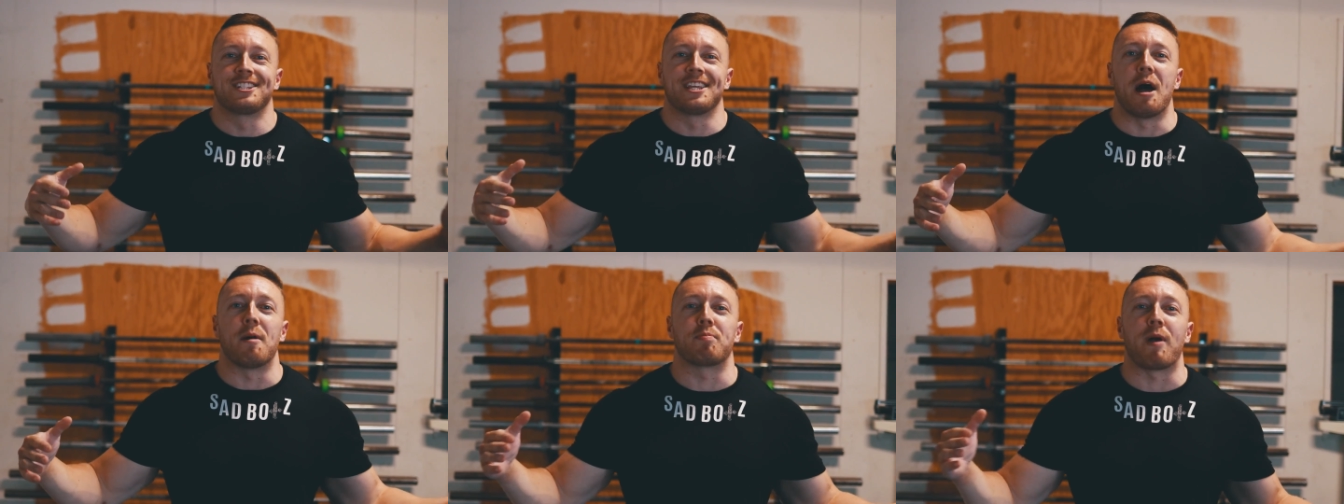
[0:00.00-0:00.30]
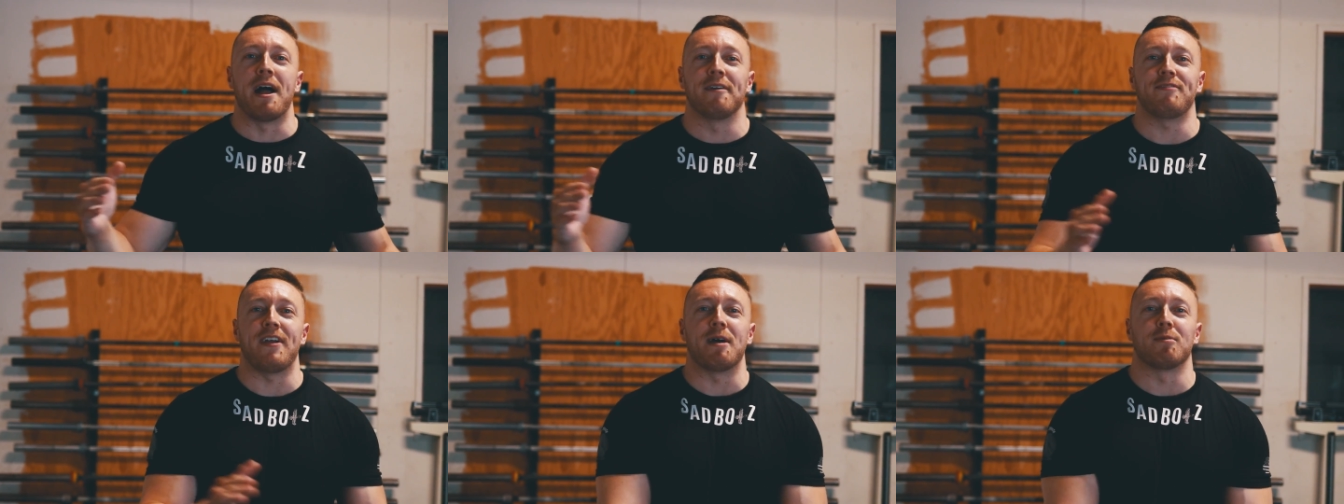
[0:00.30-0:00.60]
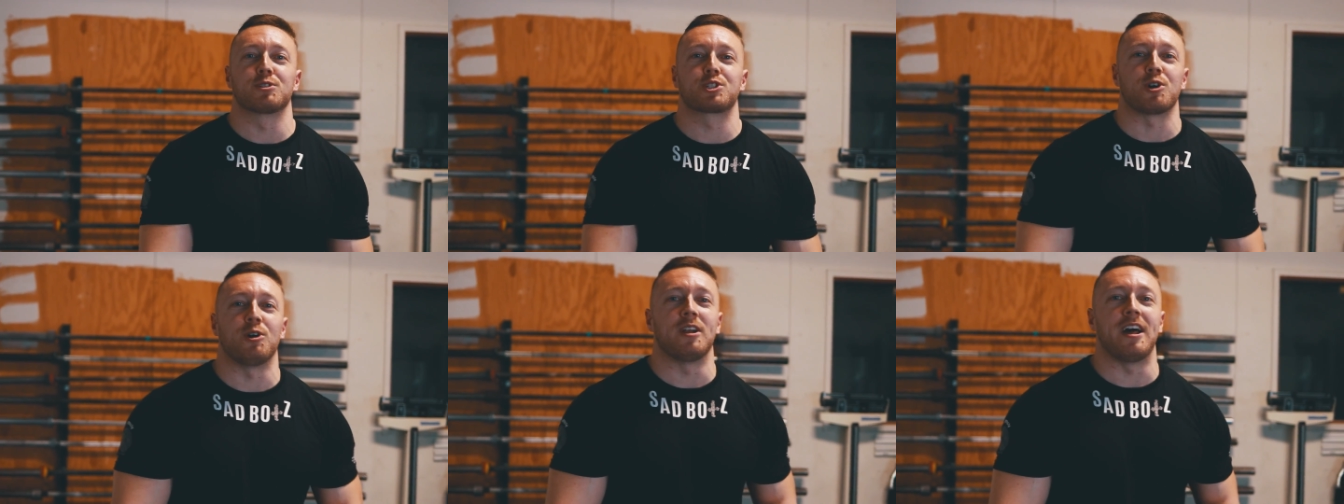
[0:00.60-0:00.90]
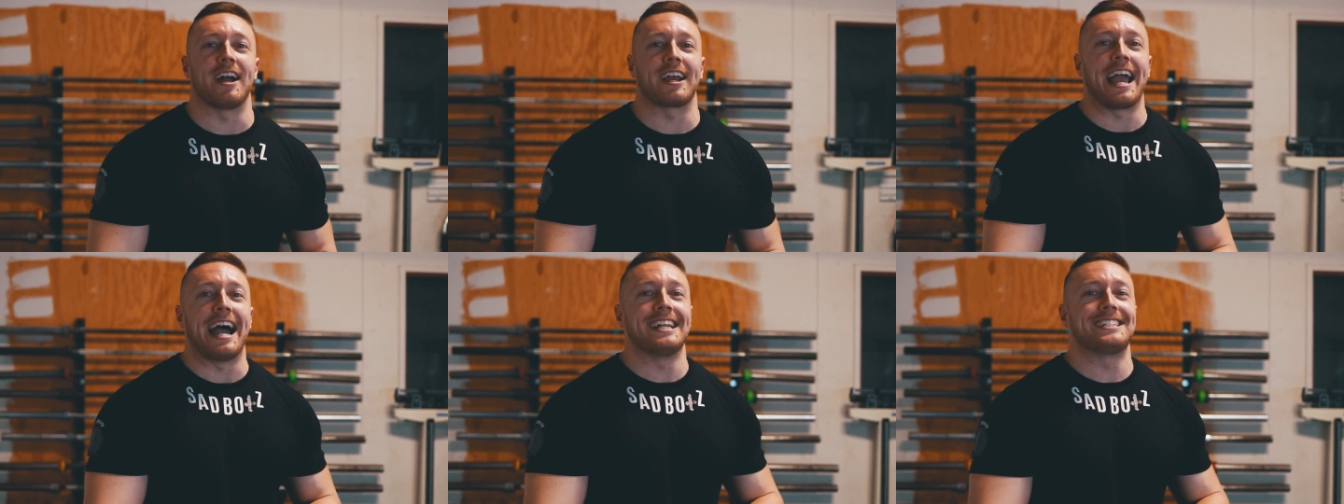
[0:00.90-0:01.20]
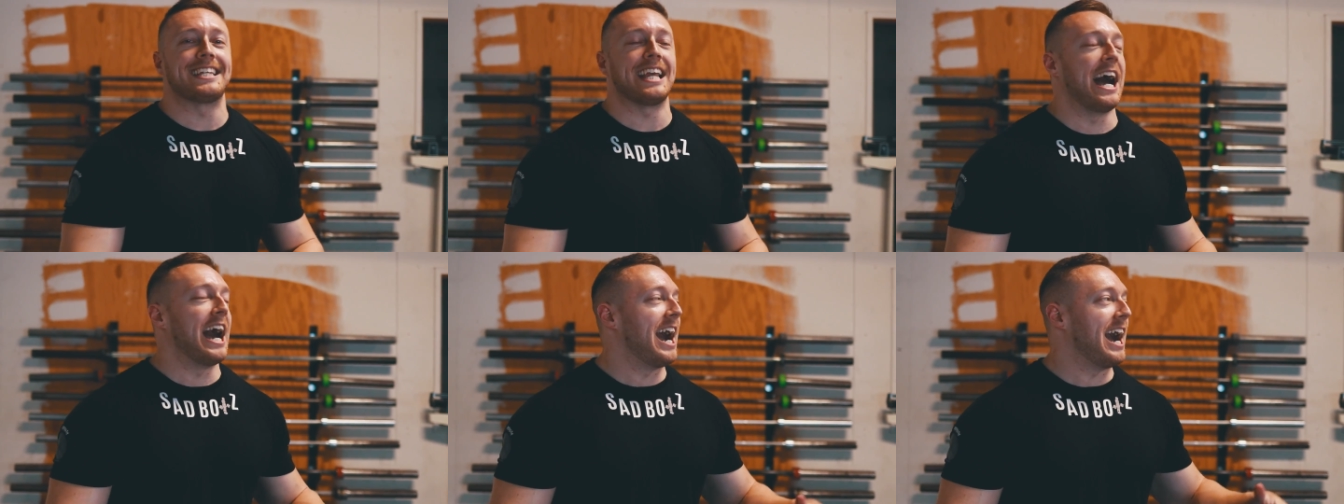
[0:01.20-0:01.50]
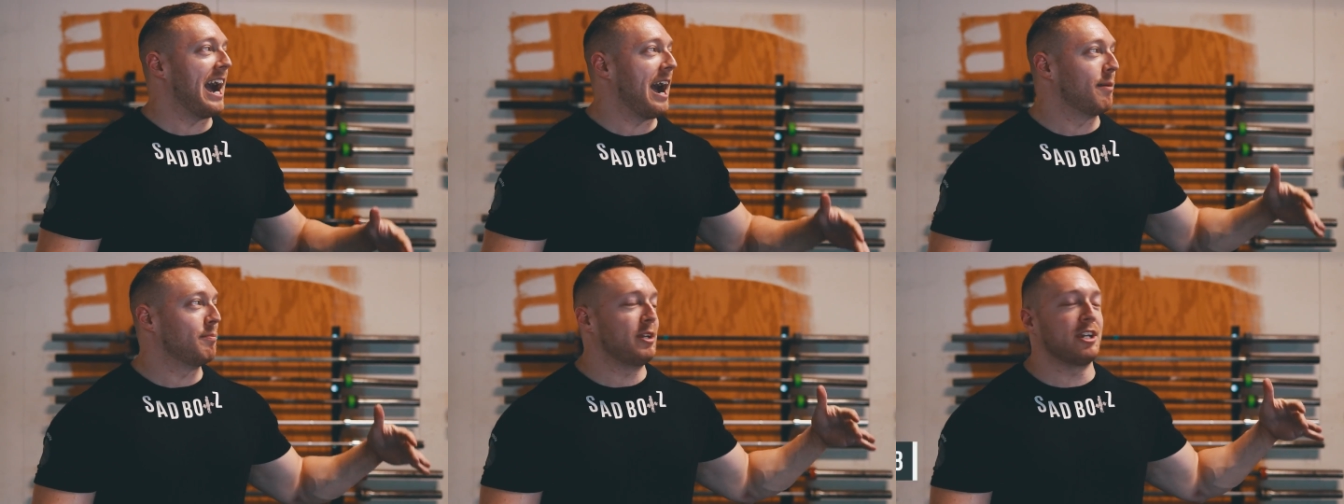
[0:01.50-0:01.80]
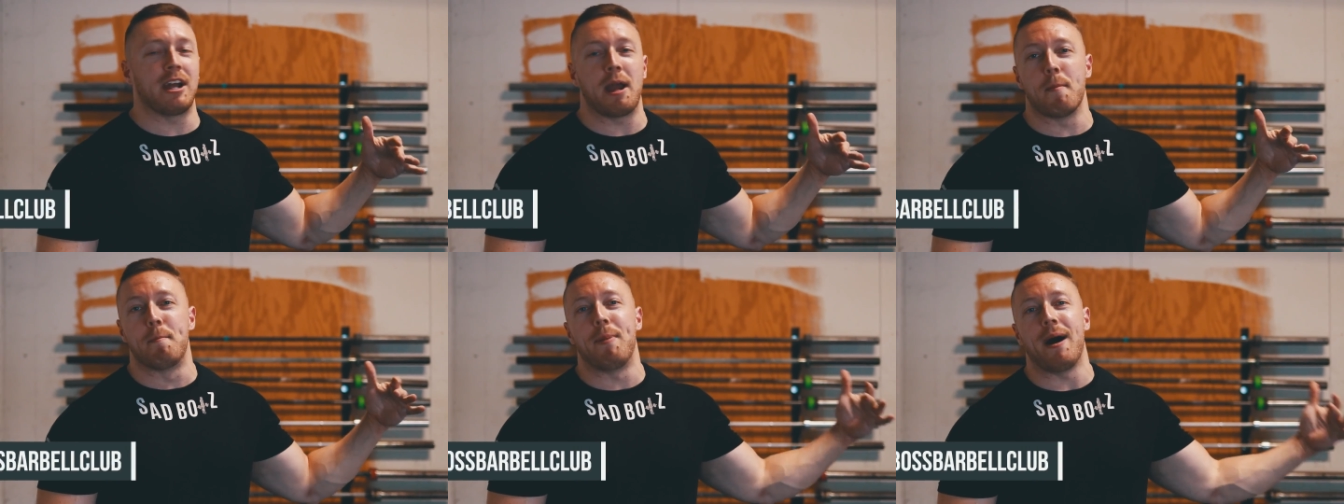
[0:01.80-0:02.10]
up, Pride Fam? What's going on, guys? Uh, I'm
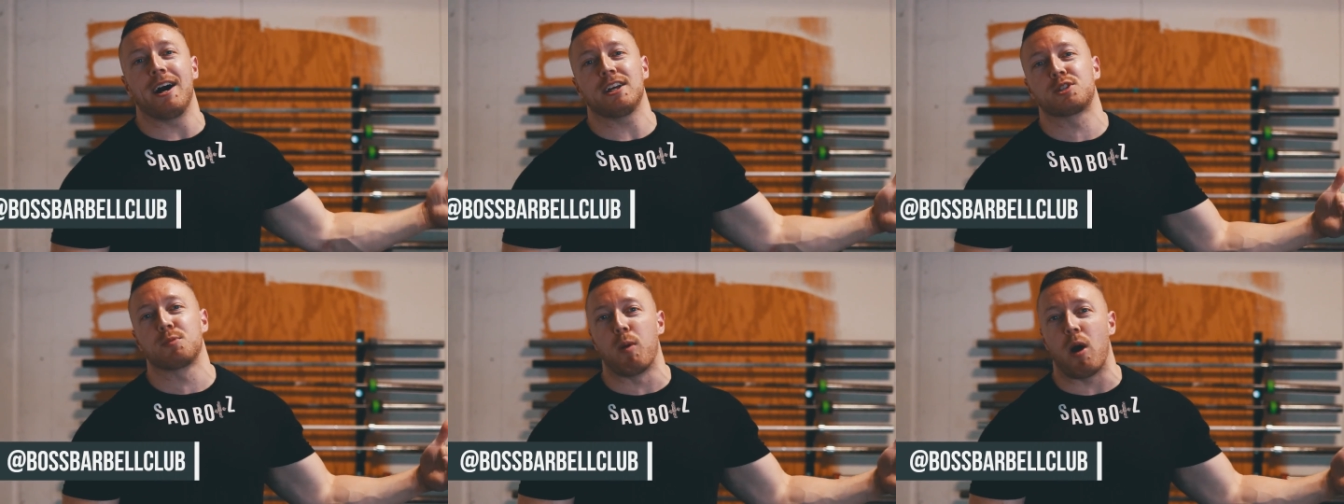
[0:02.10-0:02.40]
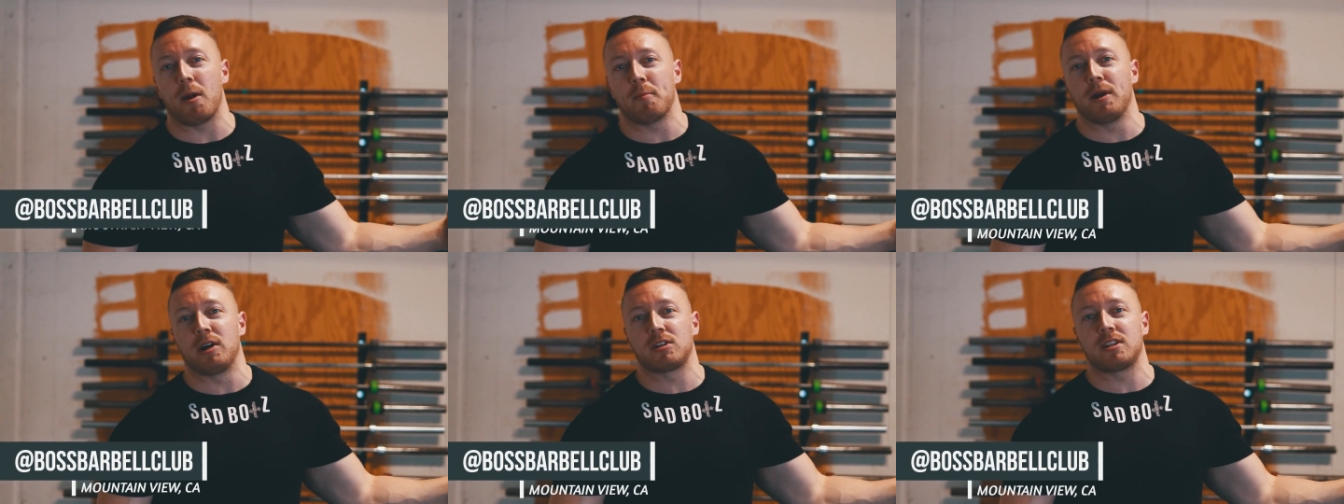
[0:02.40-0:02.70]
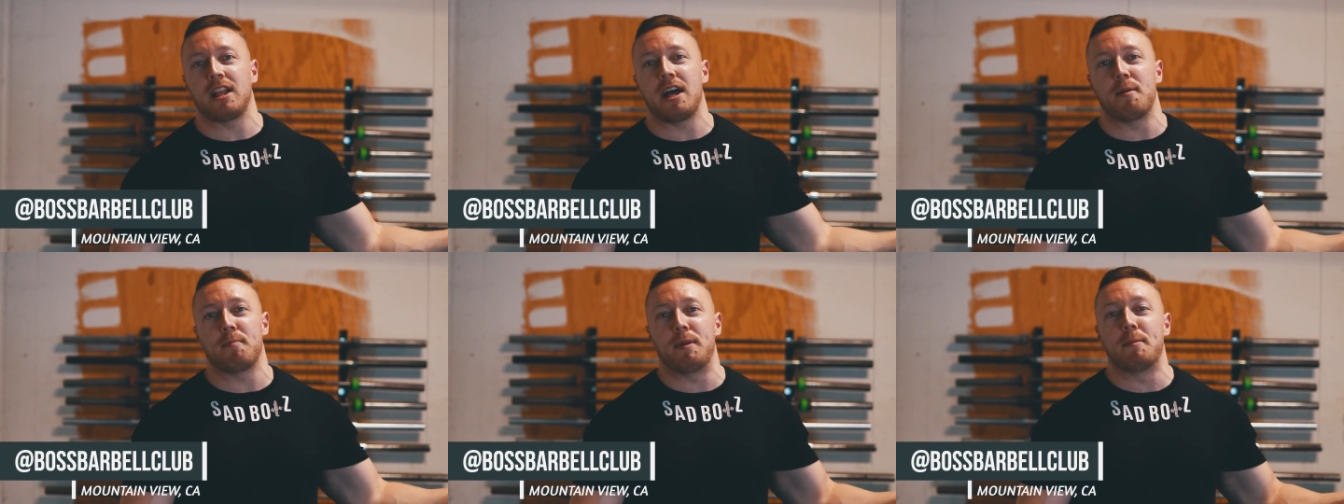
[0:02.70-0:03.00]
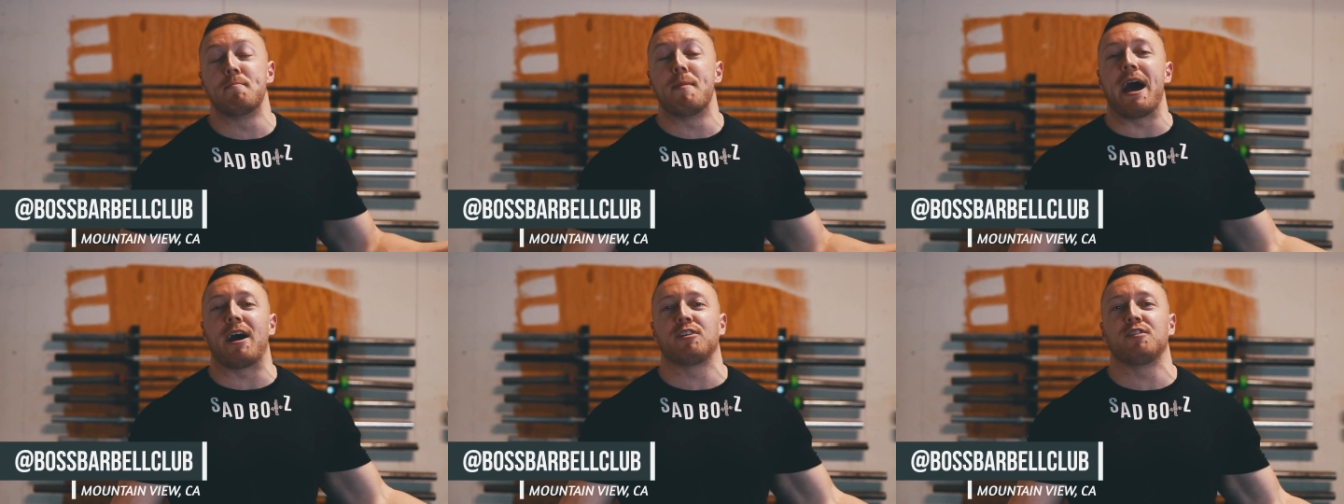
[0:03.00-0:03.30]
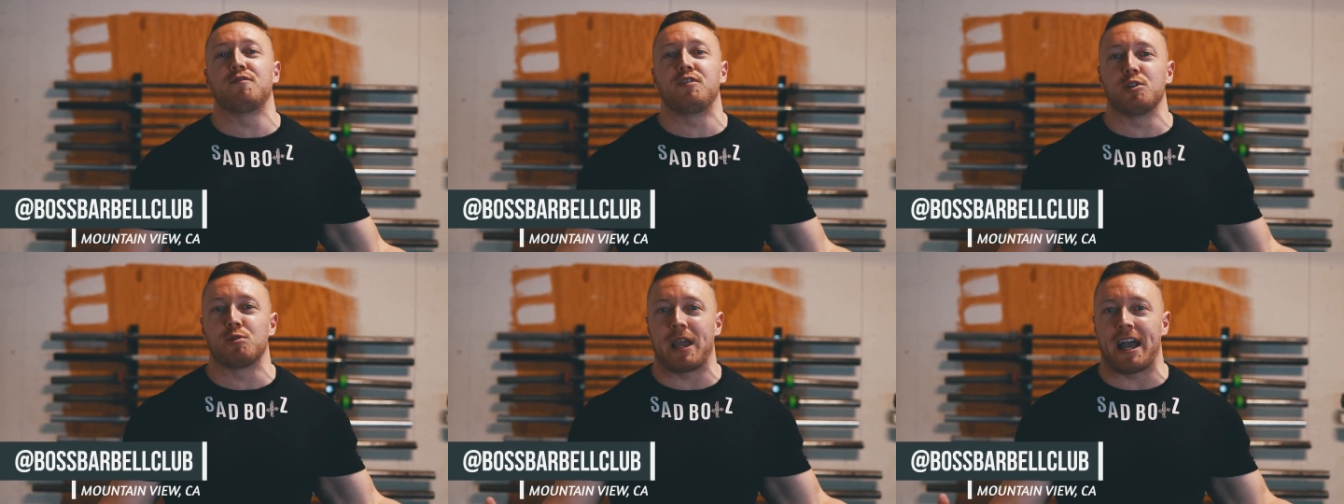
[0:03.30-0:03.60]
here at Boss Barbell Club in Mountain View,